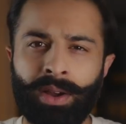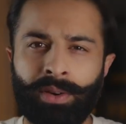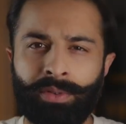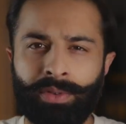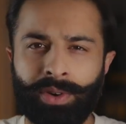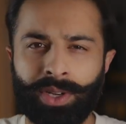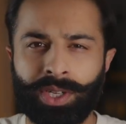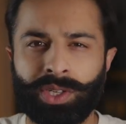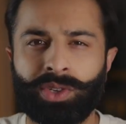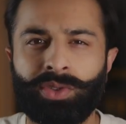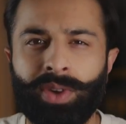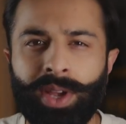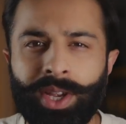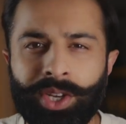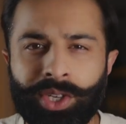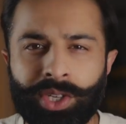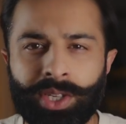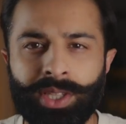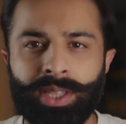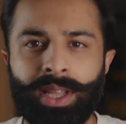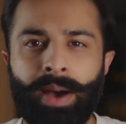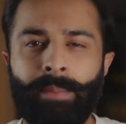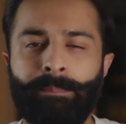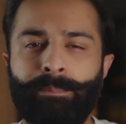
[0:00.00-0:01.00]

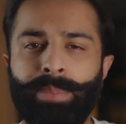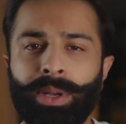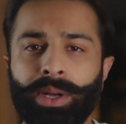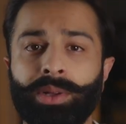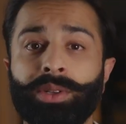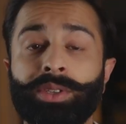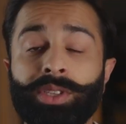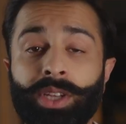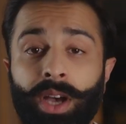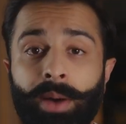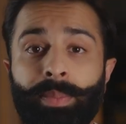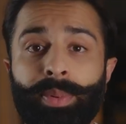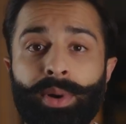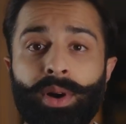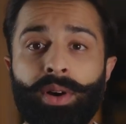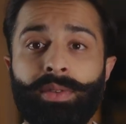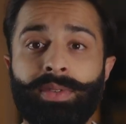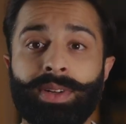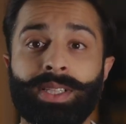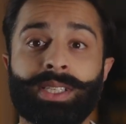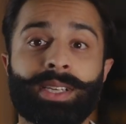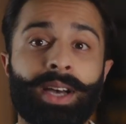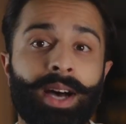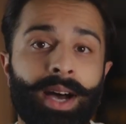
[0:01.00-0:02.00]
frustration that builds up
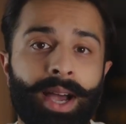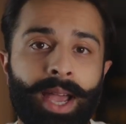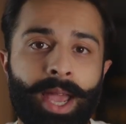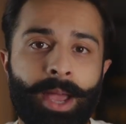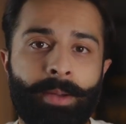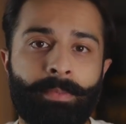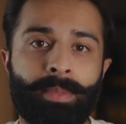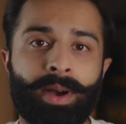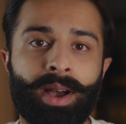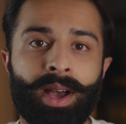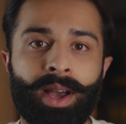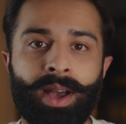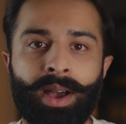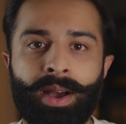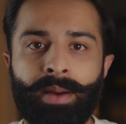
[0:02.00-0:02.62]
over time